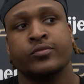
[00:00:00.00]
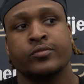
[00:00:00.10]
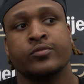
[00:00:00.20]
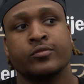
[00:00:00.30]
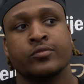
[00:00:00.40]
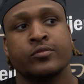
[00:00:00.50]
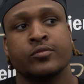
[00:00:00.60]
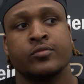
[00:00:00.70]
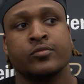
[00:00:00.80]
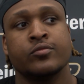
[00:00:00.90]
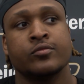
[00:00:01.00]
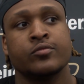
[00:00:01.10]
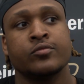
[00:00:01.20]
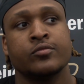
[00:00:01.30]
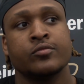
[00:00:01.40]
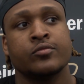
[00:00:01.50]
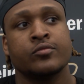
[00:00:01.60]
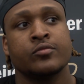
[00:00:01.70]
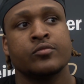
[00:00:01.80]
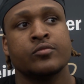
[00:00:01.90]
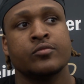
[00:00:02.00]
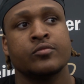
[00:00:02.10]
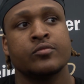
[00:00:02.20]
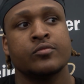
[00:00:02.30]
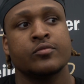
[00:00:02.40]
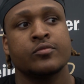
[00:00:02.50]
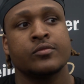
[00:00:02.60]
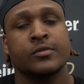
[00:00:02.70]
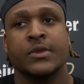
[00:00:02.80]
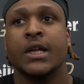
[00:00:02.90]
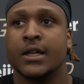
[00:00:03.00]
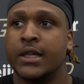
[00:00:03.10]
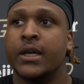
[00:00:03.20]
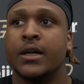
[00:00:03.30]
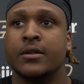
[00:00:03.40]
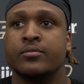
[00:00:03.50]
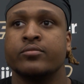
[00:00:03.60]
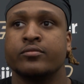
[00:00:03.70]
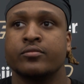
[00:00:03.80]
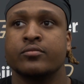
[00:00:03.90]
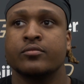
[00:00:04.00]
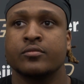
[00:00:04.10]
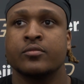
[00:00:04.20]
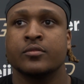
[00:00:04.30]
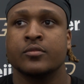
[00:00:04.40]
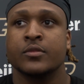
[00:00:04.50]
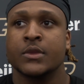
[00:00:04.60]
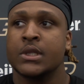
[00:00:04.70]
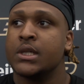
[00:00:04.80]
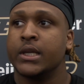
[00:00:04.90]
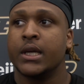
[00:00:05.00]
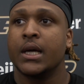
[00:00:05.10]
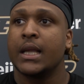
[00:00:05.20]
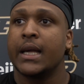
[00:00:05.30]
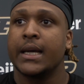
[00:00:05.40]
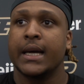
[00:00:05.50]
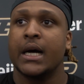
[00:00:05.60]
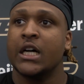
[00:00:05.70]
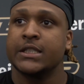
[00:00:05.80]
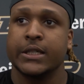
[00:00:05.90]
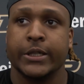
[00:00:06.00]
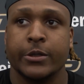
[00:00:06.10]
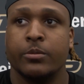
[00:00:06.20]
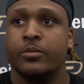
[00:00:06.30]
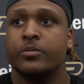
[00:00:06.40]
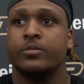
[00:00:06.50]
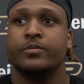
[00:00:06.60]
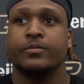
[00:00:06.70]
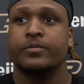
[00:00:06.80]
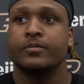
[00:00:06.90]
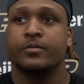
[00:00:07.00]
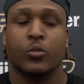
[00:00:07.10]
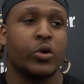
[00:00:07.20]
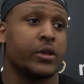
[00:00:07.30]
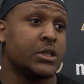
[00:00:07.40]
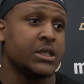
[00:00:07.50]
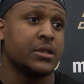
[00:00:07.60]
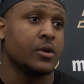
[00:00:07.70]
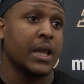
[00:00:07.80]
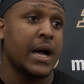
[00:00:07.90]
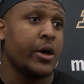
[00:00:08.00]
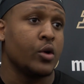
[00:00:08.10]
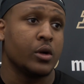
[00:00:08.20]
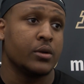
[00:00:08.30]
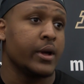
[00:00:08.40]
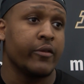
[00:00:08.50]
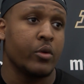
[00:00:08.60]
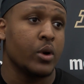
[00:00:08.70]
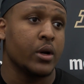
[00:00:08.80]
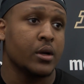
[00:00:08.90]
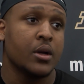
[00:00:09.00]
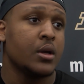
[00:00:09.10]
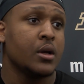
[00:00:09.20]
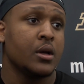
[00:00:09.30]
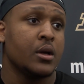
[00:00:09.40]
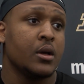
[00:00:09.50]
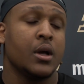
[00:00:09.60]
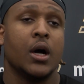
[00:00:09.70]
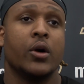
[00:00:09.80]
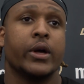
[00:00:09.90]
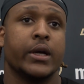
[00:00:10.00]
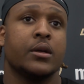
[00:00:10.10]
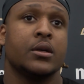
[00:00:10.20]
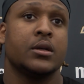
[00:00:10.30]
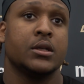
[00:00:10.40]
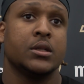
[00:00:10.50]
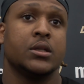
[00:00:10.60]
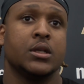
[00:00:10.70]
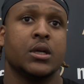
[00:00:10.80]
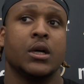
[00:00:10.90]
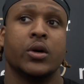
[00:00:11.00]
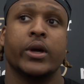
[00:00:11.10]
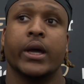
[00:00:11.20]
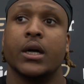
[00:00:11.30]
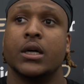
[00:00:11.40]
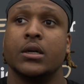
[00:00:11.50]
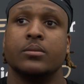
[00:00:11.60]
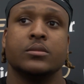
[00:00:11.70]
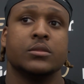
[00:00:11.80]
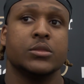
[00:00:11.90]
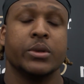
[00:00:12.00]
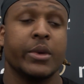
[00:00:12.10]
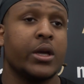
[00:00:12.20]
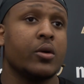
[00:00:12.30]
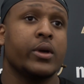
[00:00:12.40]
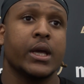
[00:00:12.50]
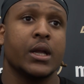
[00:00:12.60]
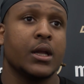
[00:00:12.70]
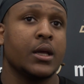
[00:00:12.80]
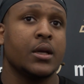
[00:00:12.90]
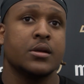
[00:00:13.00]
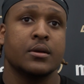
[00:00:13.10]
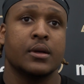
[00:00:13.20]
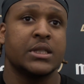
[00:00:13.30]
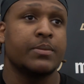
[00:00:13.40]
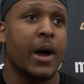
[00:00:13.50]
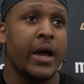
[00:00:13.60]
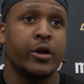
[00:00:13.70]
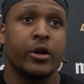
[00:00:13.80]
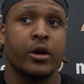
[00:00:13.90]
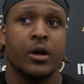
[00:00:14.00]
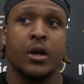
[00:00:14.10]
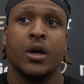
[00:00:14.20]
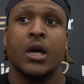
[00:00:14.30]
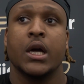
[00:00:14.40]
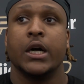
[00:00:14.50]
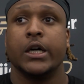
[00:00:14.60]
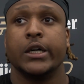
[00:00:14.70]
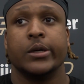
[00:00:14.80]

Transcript: Have any of the newcomers caught your eye? Any yeah. freshmen transfers? Yeah, a lot of guys. Um, with just on the line or everywhere? Just, just on the line. Okay. The defense, okay. Um, D'Amico Kennedy, Spider. Um,